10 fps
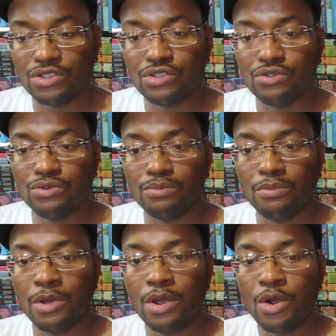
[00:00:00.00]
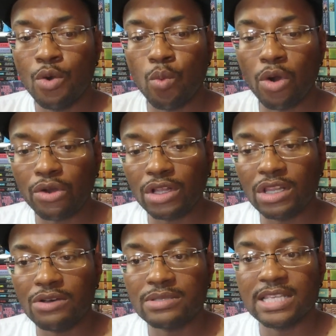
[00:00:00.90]
to work
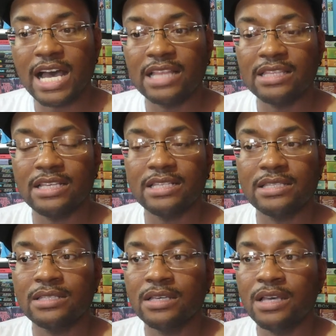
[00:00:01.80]
alongside this